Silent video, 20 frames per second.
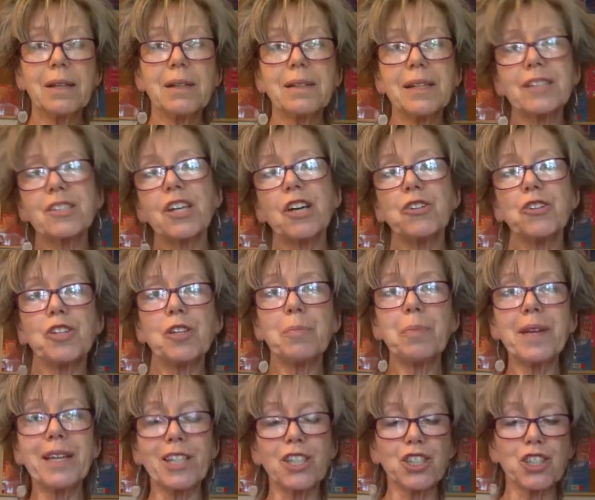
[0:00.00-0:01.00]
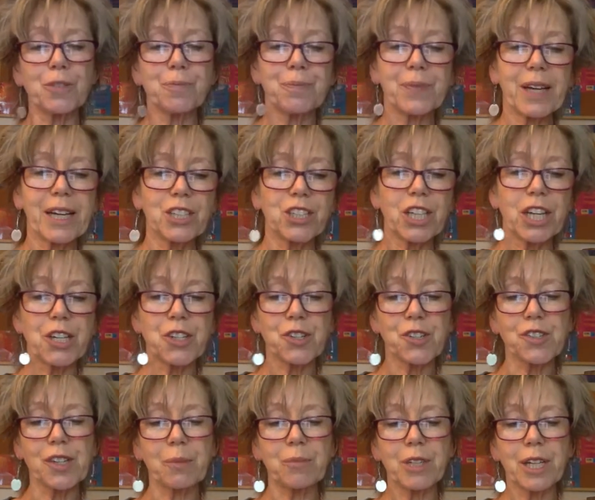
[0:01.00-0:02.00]
"Let's go to the beach," I changed
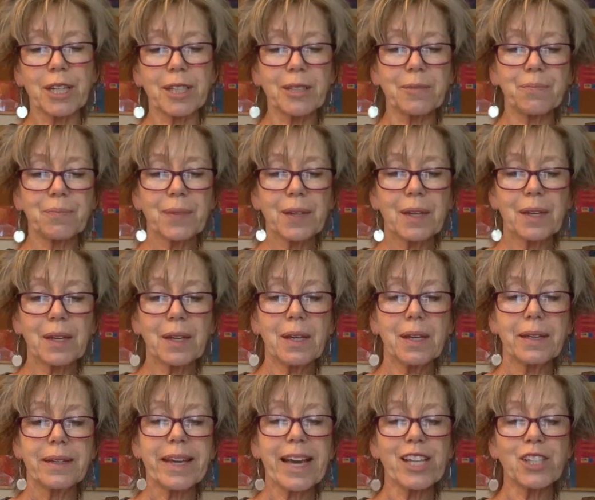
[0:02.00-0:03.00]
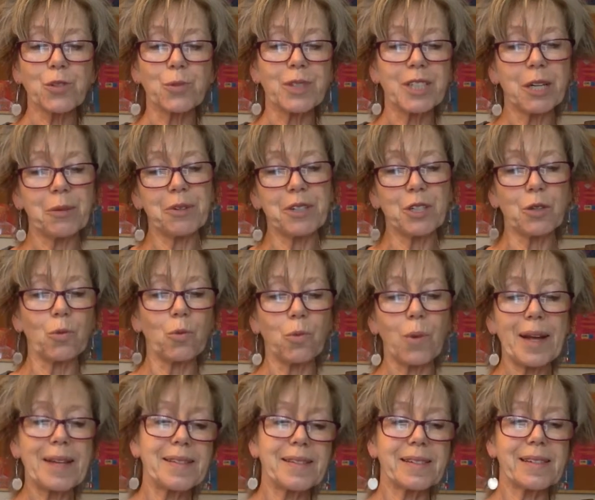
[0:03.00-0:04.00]
the subject. "Yes, we don't want to
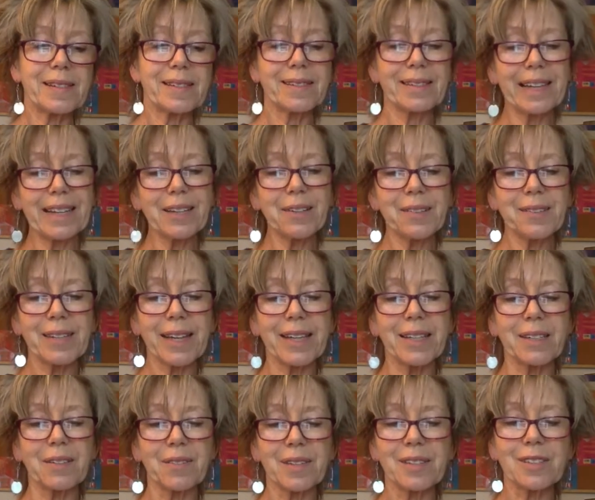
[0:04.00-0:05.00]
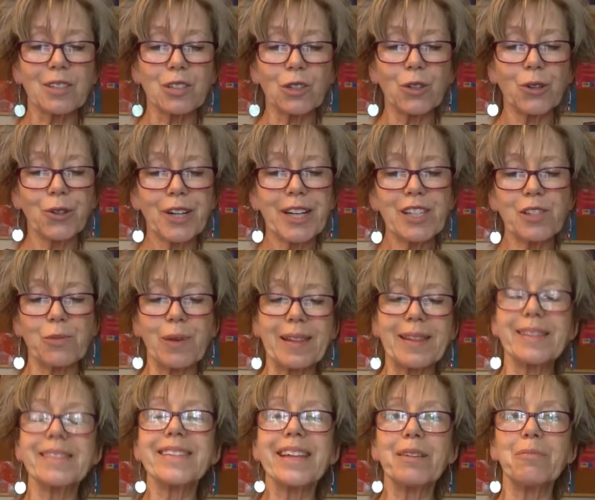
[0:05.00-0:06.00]
waste a single second of this glorious
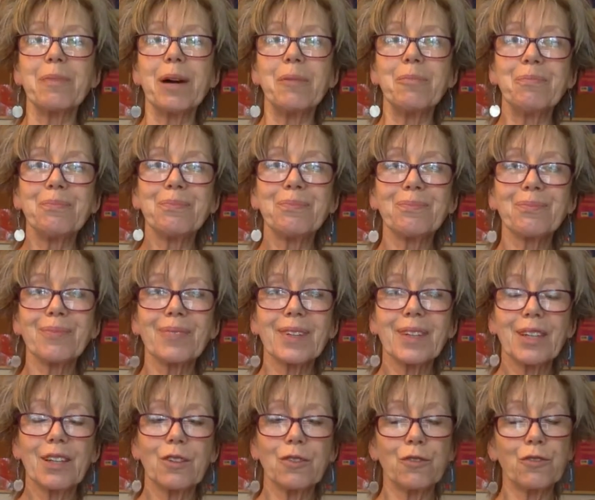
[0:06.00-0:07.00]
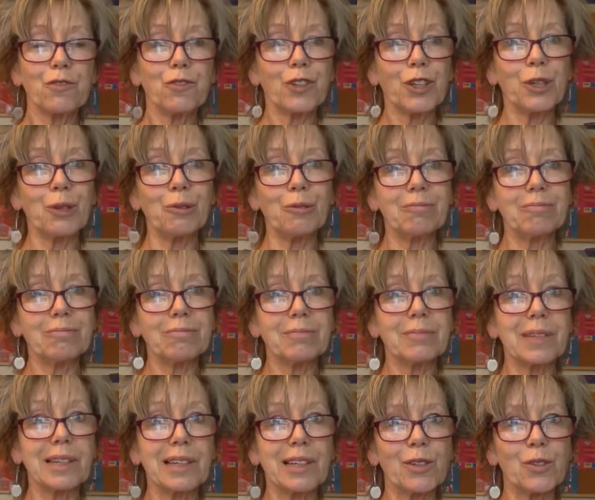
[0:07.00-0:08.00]
weather," said Mum. Phew,
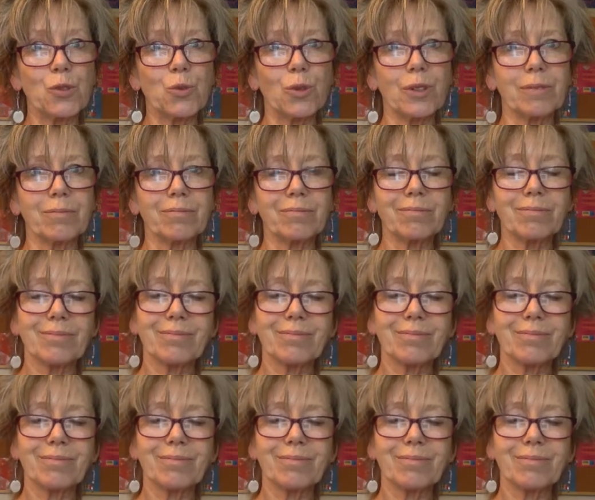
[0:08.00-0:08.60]
close one.